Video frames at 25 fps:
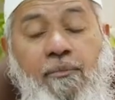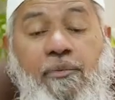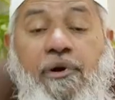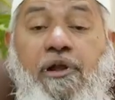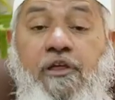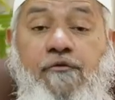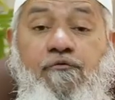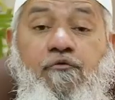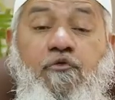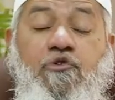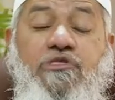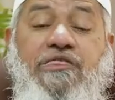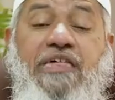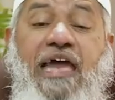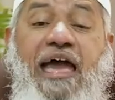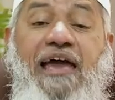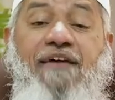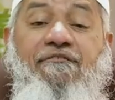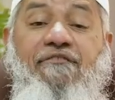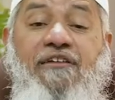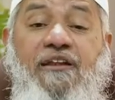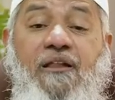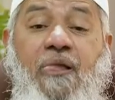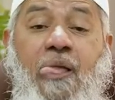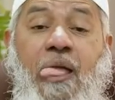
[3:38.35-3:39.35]
But if you say
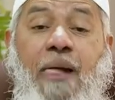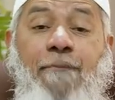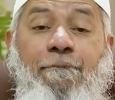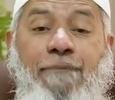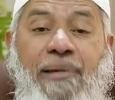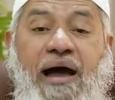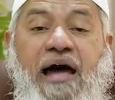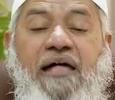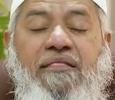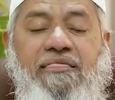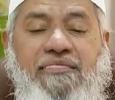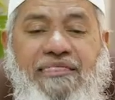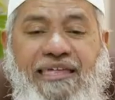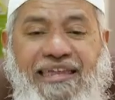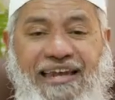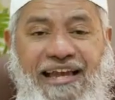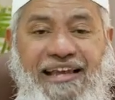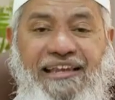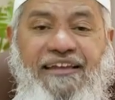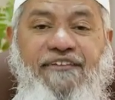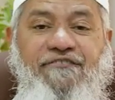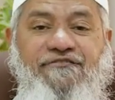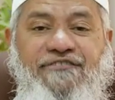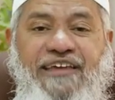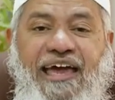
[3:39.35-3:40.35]
I will pass, then
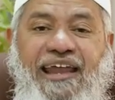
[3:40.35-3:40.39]
I'll give